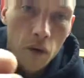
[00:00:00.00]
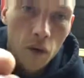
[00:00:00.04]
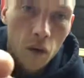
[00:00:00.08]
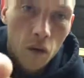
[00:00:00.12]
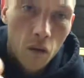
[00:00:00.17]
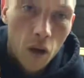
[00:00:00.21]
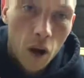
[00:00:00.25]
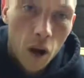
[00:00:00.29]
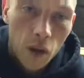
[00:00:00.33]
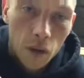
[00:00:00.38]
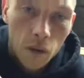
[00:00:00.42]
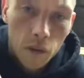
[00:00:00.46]
I was
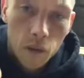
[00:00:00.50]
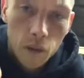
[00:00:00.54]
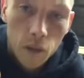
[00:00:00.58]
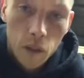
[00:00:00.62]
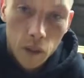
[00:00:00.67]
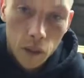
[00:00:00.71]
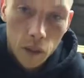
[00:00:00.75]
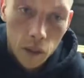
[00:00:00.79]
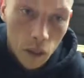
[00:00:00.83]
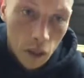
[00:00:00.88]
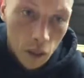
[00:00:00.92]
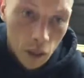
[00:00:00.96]
like, right,
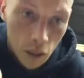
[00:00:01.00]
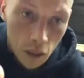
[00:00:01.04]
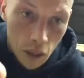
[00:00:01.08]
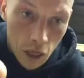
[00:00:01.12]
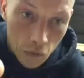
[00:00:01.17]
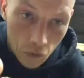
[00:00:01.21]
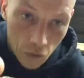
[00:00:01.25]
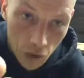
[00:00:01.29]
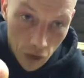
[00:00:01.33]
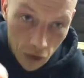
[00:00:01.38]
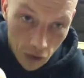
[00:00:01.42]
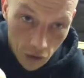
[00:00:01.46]

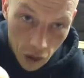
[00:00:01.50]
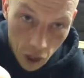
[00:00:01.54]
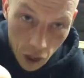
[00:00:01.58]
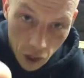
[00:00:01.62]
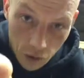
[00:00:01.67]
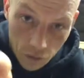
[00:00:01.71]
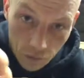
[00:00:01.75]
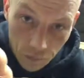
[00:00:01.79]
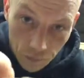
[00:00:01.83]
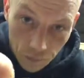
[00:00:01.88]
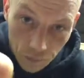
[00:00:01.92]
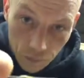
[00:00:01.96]
that rig is
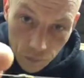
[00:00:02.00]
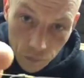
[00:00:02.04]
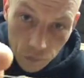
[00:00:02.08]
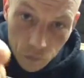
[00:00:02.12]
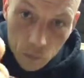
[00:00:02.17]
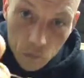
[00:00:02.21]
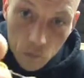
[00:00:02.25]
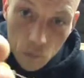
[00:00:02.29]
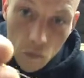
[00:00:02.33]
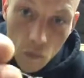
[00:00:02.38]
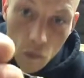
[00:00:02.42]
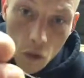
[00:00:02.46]
done.
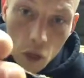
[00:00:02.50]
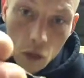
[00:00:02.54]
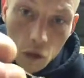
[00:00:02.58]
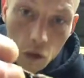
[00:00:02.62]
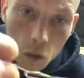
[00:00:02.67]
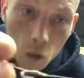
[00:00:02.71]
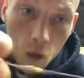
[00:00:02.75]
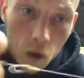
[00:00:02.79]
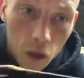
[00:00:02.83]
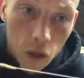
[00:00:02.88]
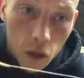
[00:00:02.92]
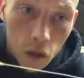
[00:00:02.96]

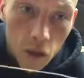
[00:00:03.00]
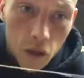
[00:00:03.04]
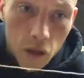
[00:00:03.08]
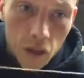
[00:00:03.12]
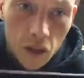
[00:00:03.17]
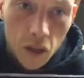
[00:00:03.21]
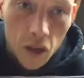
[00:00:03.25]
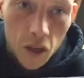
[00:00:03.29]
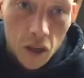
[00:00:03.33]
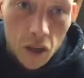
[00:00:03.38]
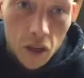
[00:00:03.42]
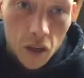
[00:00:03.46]
So what I do is
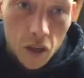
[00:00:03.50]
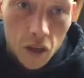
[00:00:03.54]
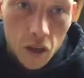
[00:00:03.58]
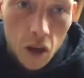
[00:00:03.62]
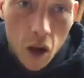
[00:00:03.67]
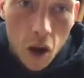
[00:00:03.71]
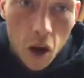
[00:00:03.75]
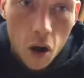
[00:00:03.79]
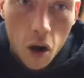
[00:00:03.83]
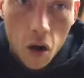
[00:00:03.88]
I'll just cut